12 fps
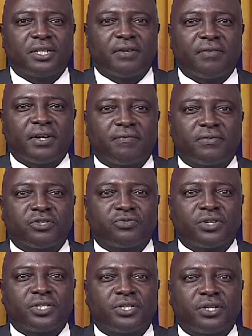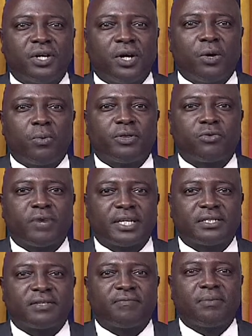of the infrastructure with the
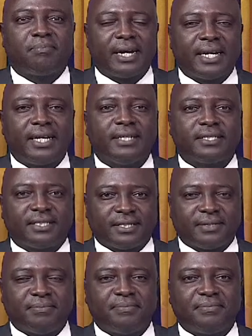rest of the banking system.